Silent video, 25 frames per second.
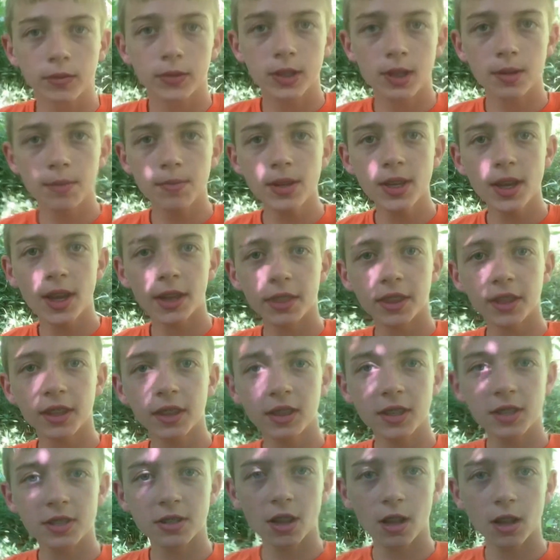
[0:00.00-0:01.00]
To me, I think
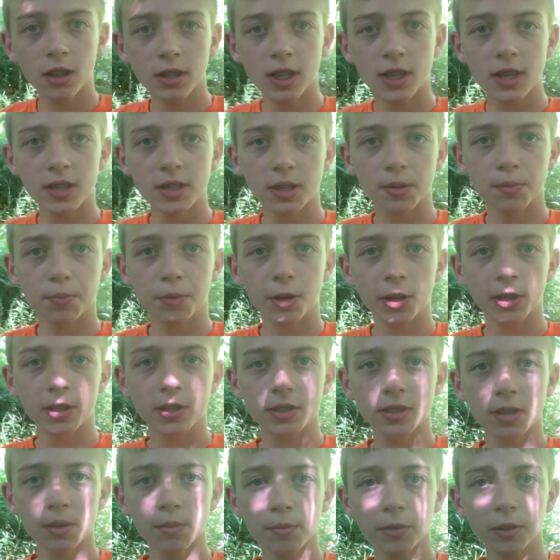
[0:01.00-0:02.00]
these all tasted pretty
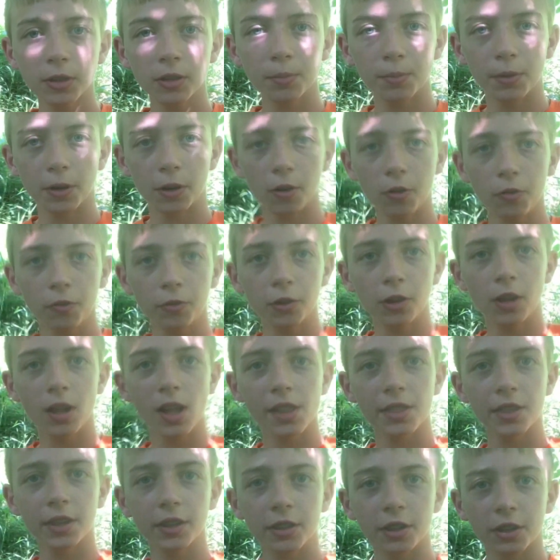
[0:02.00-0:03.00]
similar, but overall,
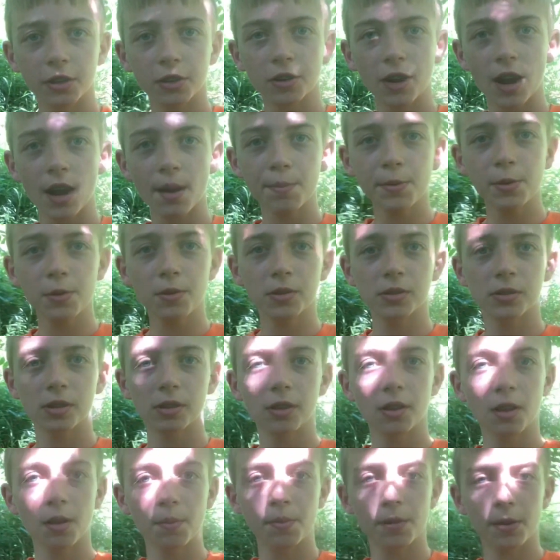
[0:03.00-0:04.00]
I think the crappie was a
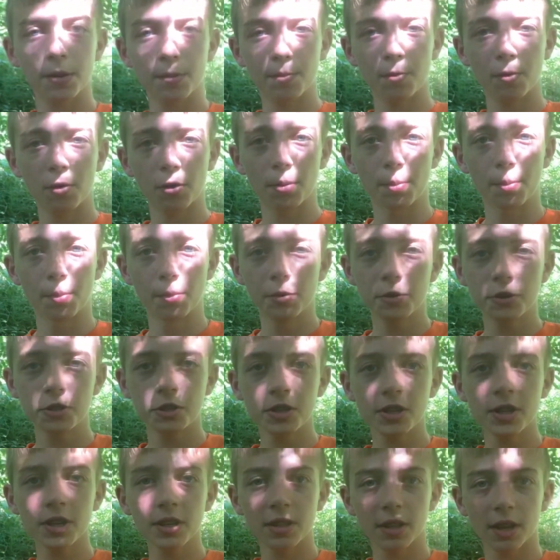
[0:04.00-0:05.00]
little bit more
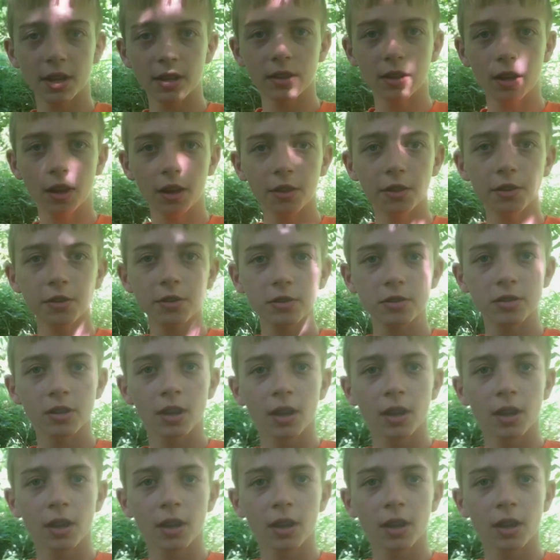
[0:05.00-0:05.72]
mushy than the others.